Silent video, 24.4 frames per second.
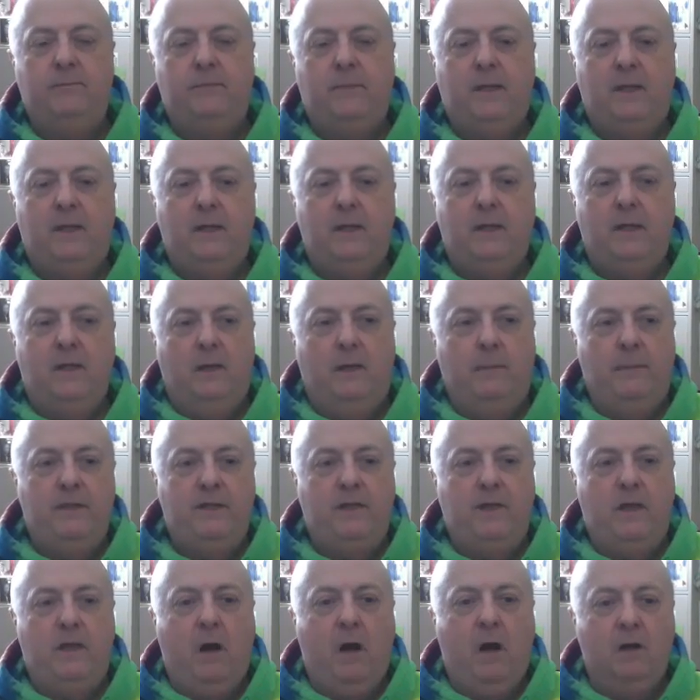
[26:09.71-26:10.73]
I mean,
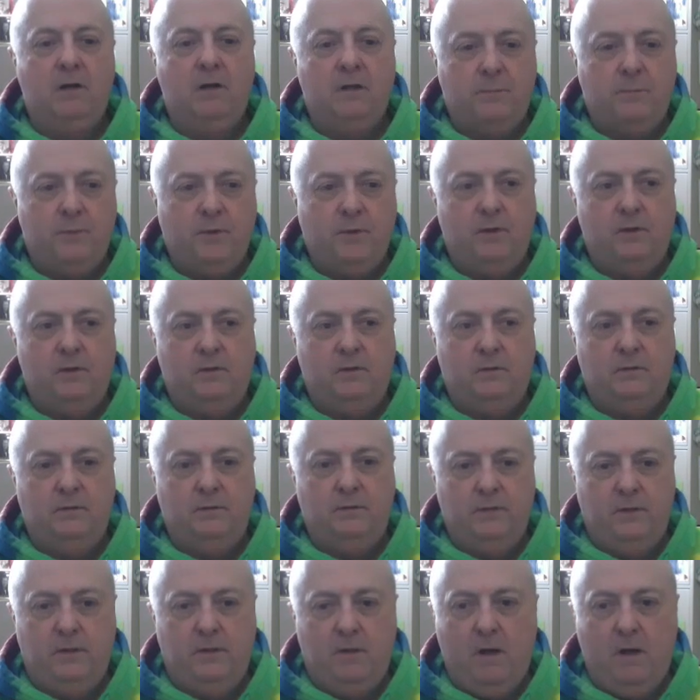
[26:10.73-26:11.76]
the
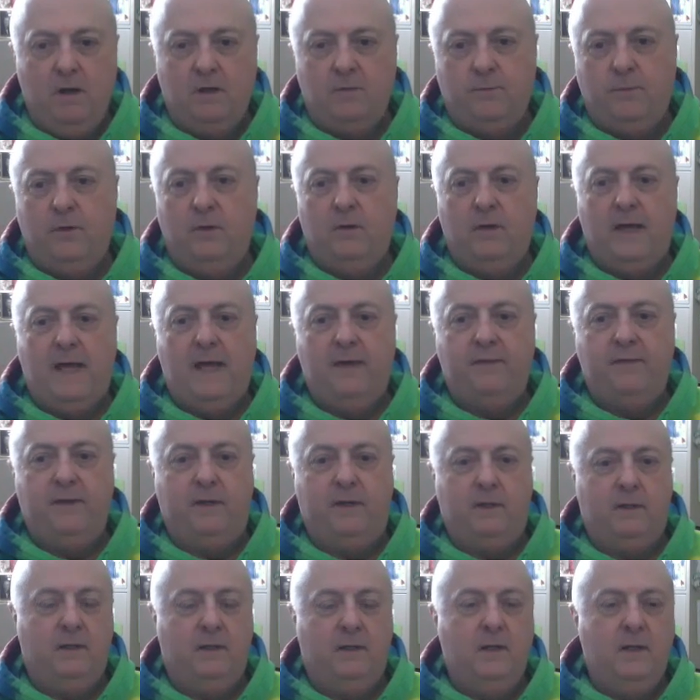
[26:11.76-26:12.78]
entrepreneurial
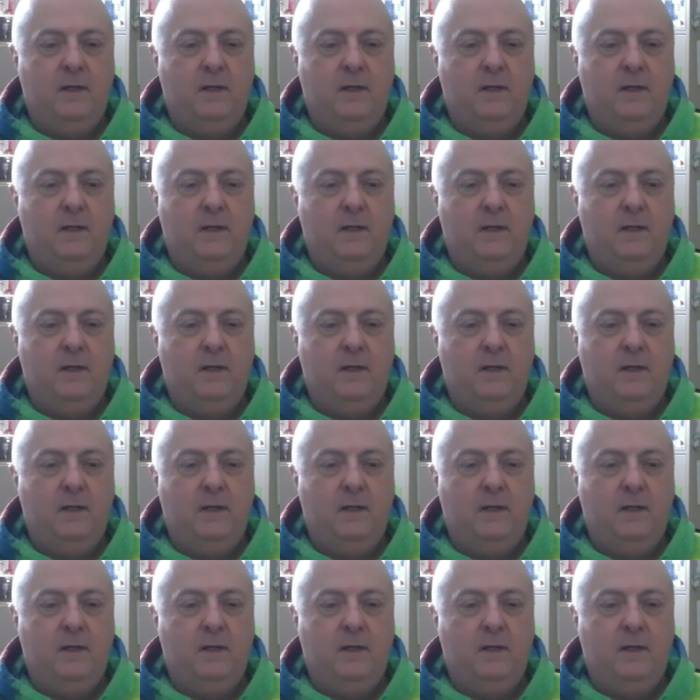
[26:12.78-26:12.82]
ethic,